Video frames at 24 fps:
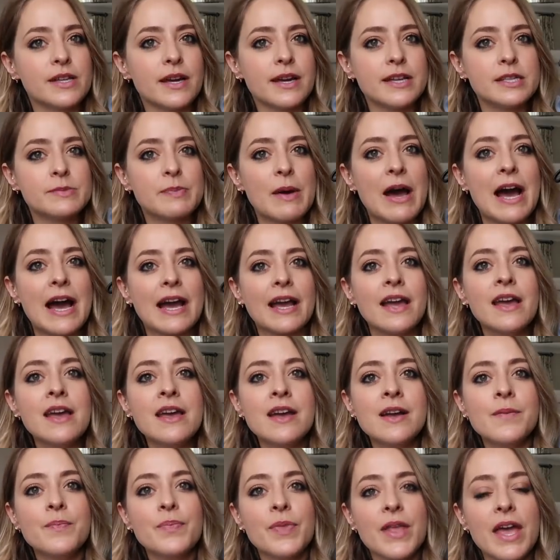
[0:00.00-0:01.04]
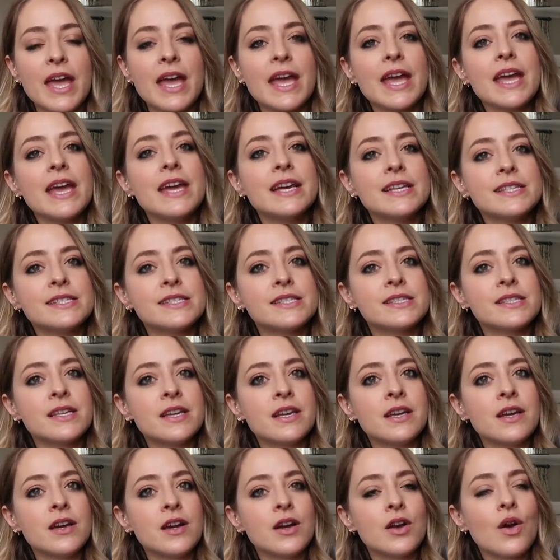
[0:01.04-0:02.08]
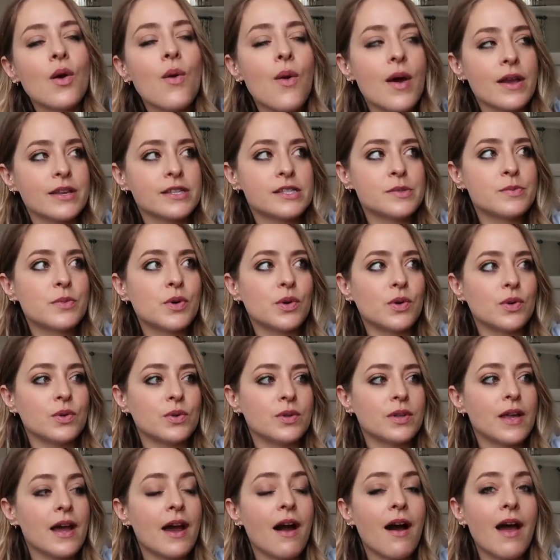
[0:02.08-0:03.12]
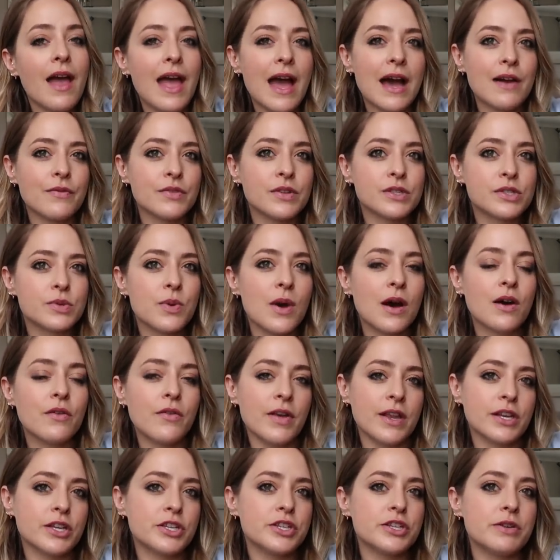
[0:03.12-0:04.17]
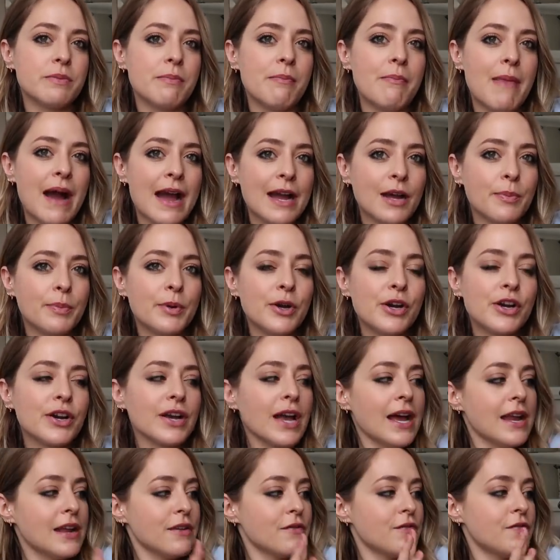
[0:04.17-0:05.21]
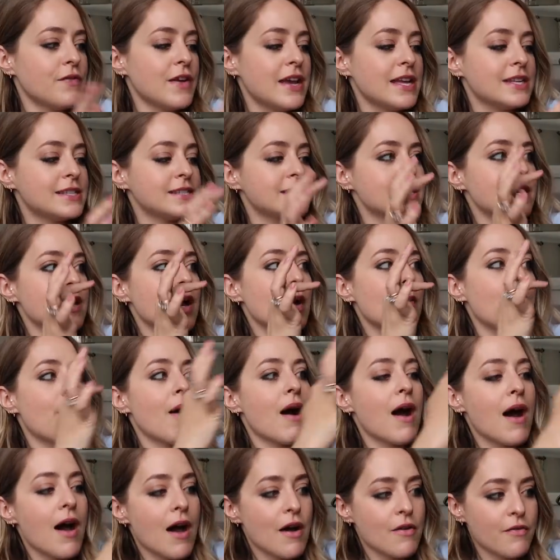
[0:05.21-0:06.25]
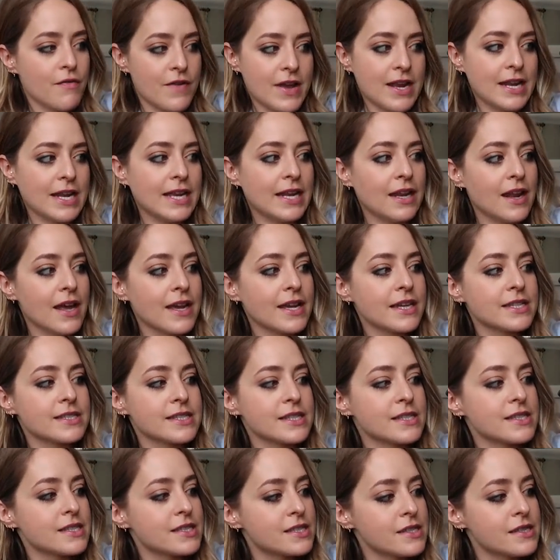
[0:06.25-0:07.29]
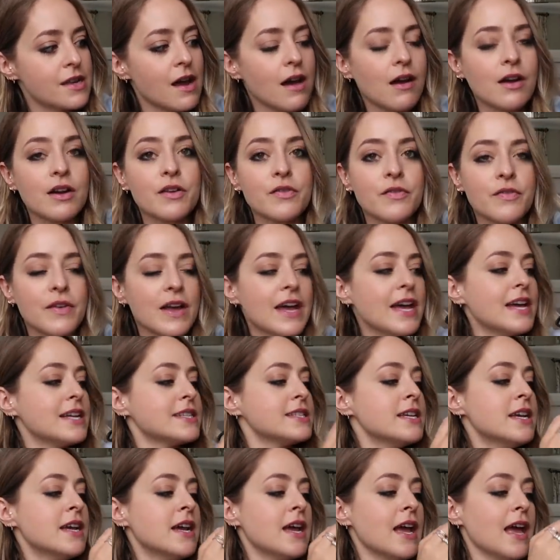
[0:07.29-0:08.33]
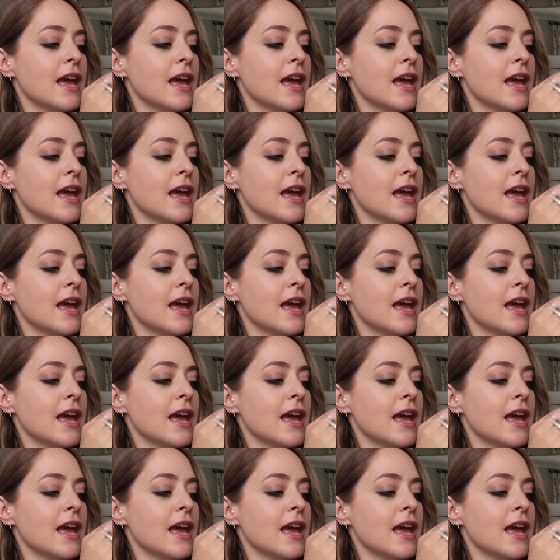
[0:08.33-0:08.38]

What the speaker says: size bag. It is quite small. Like, I have the 12-inch MacBook and it fits perfectly. Like, it's a snug fit.